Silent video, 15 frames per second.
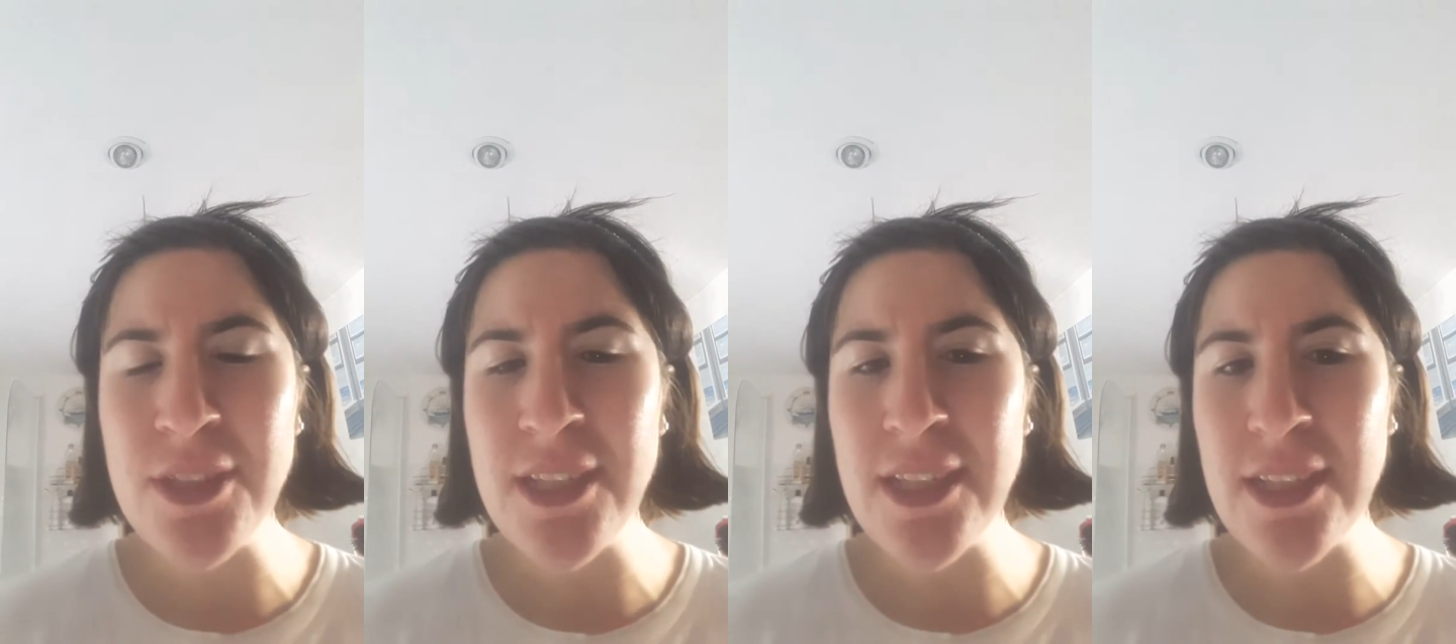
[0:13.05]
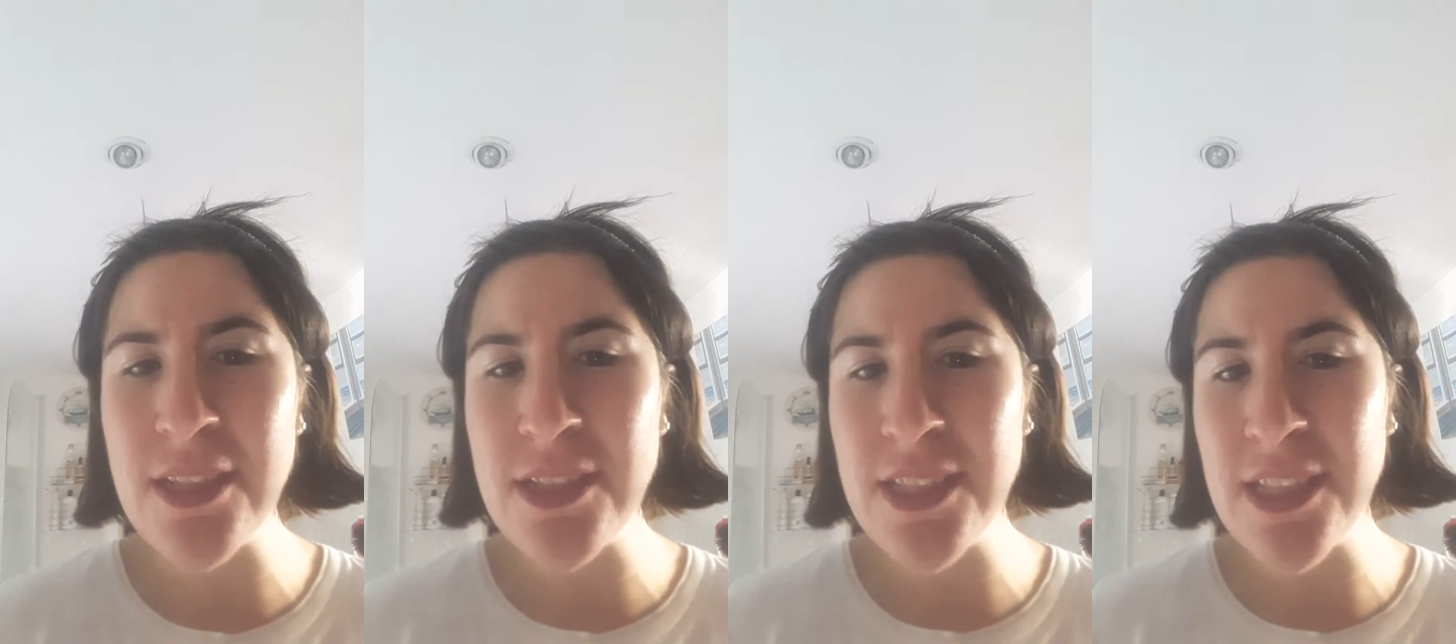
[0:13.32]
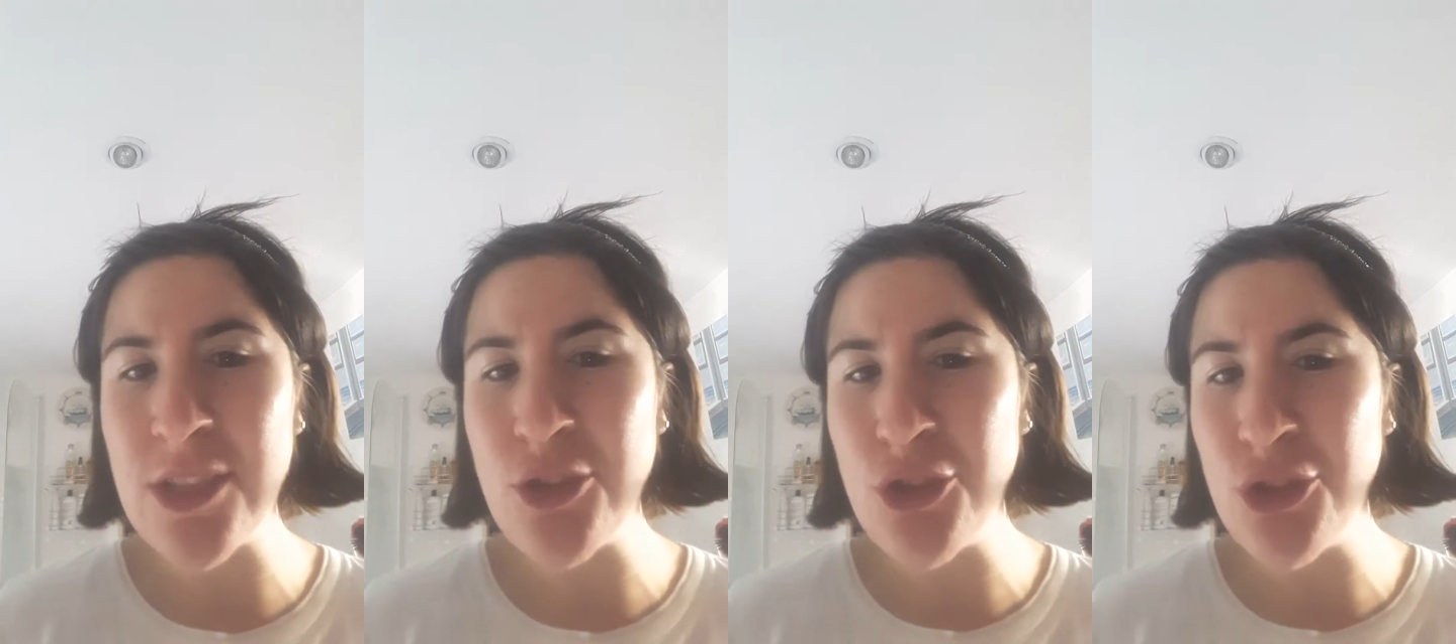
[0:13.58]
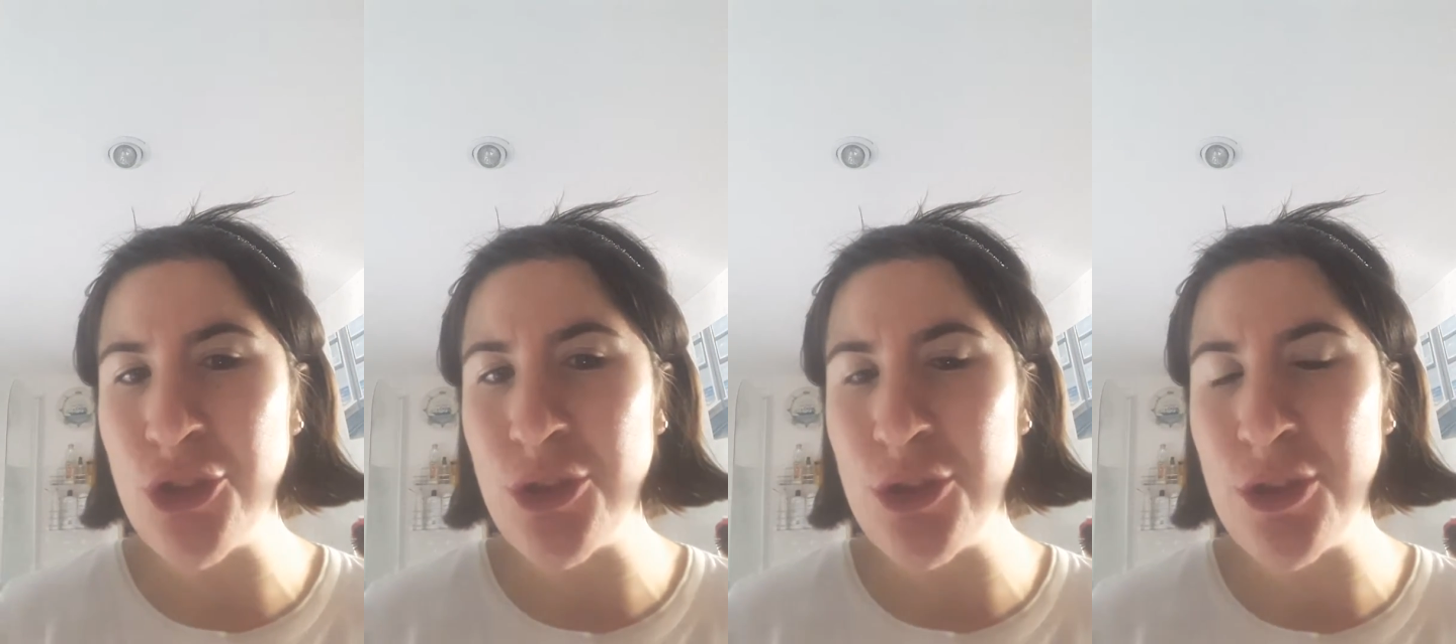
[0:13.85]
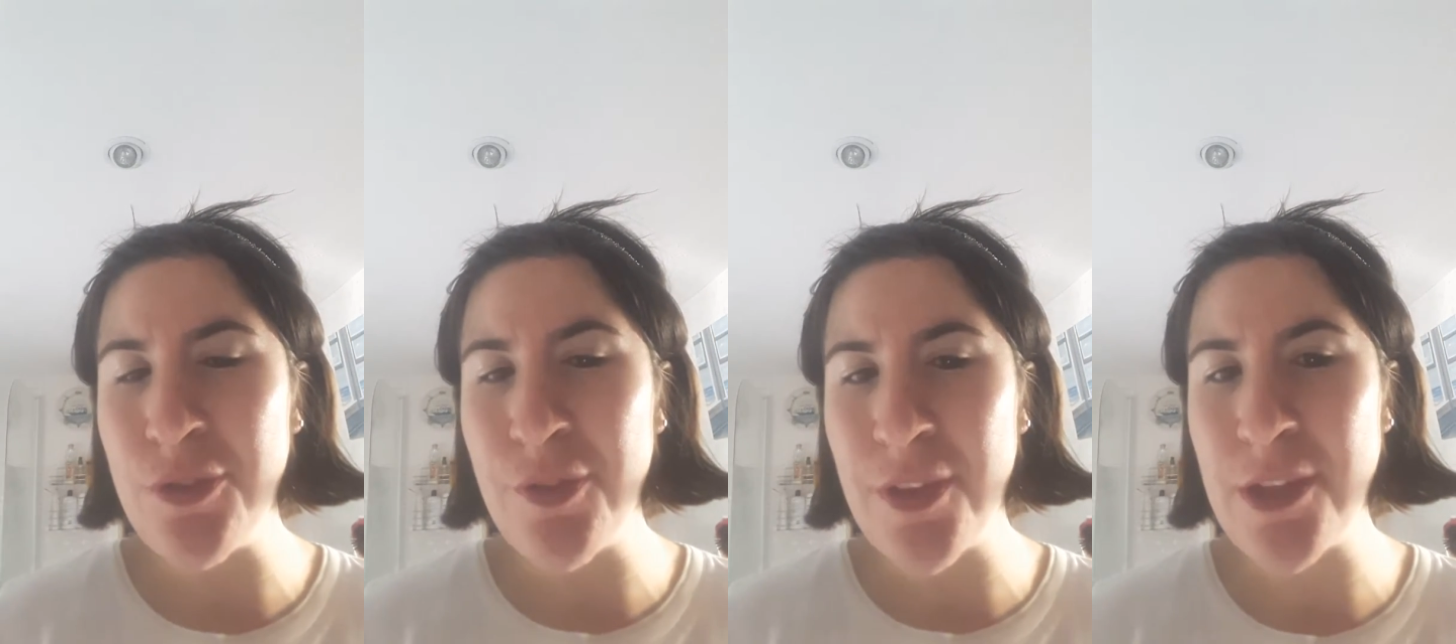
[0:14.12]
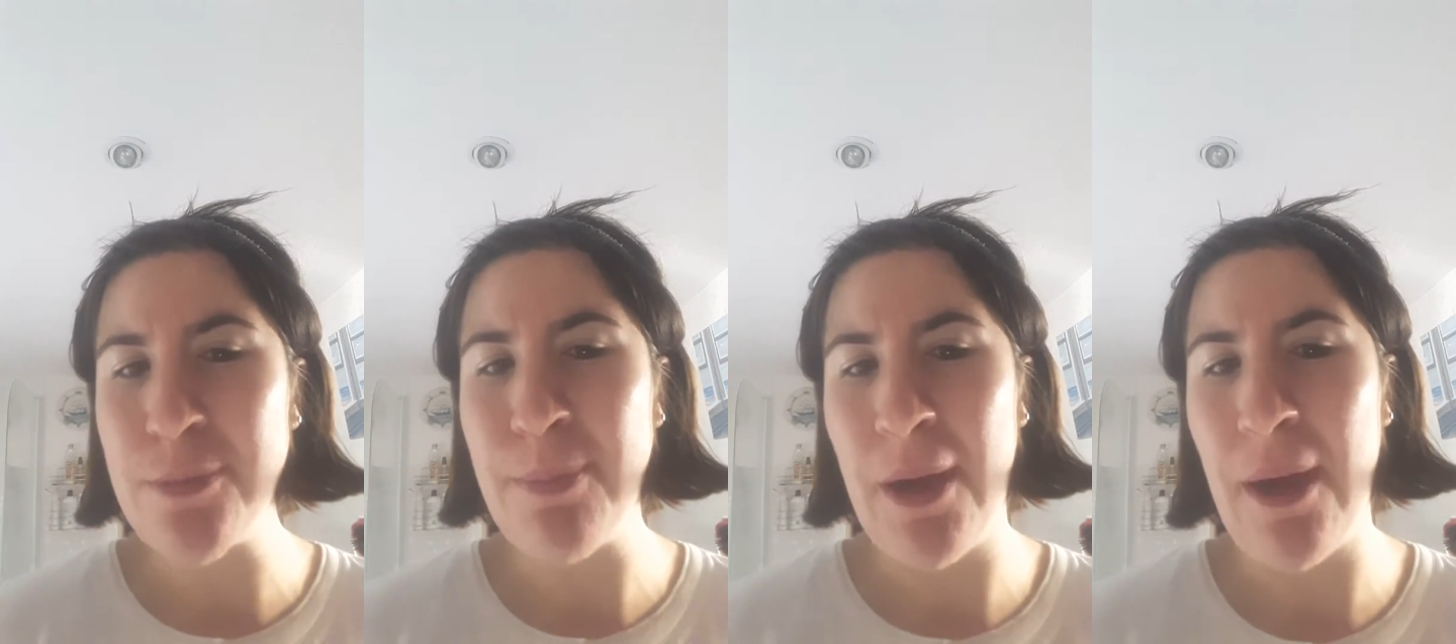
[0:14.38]
to introduce you for
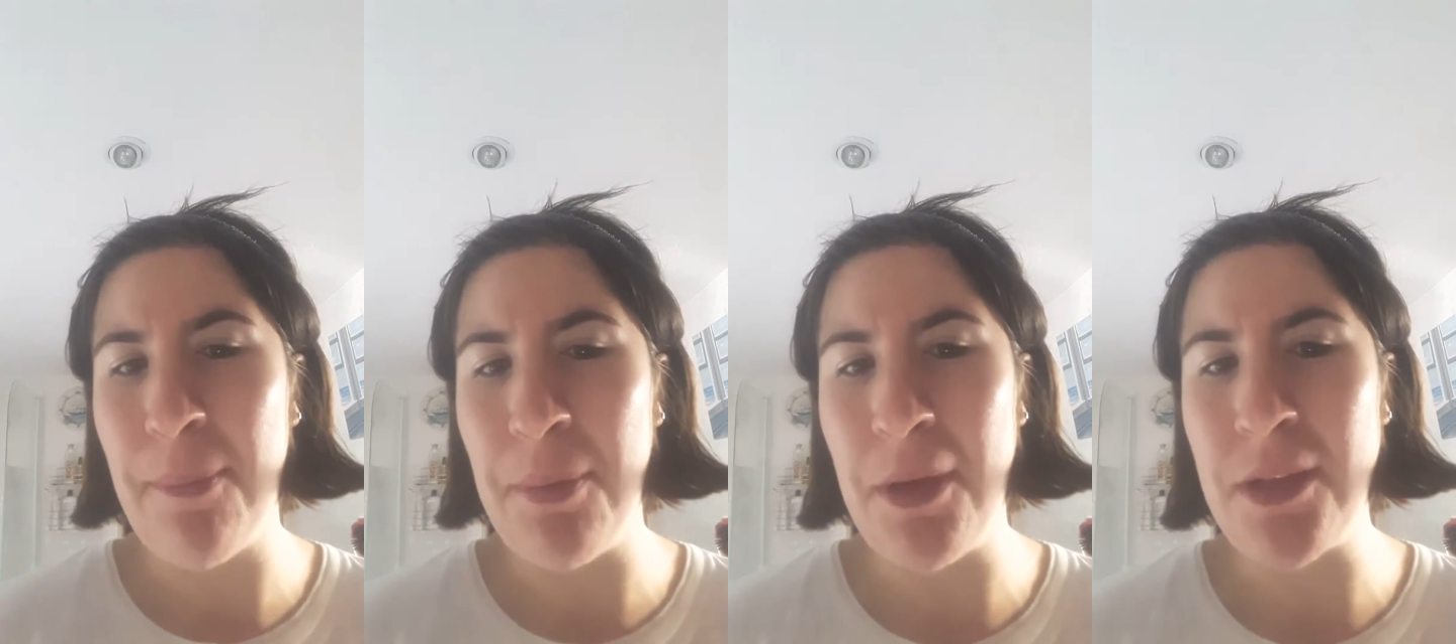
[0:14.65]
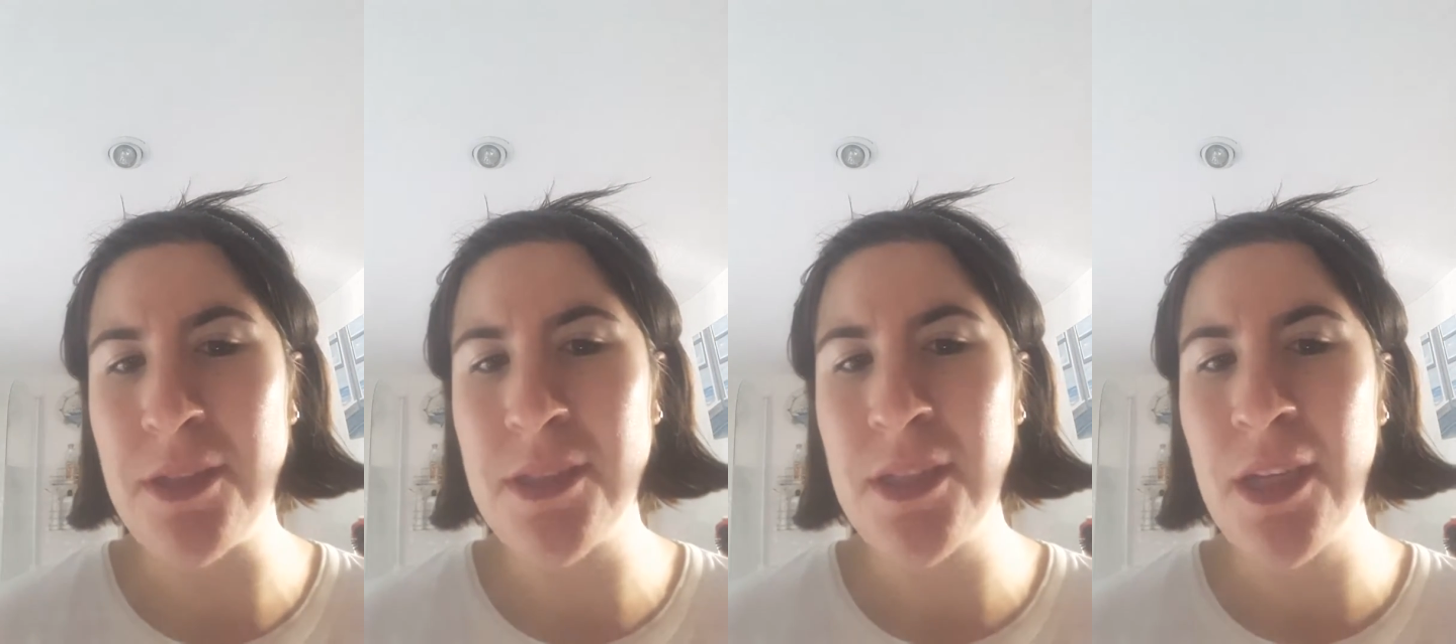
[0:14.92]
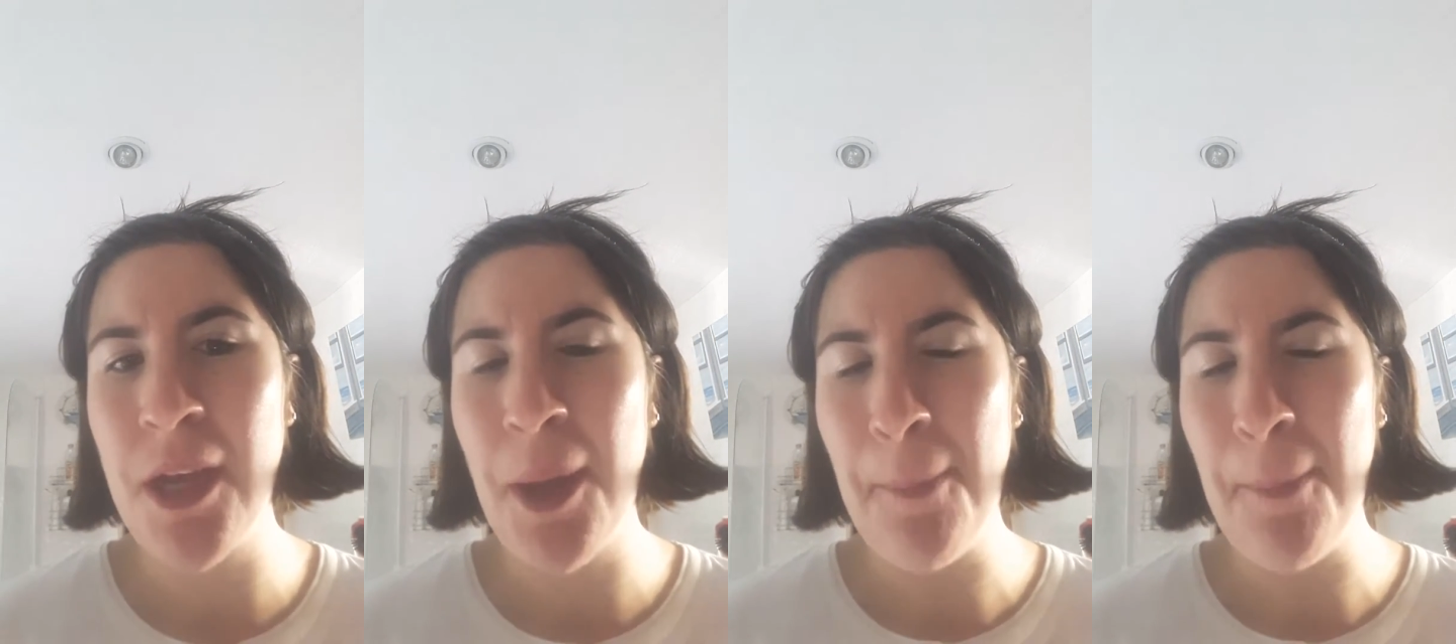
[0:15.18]
this purpose,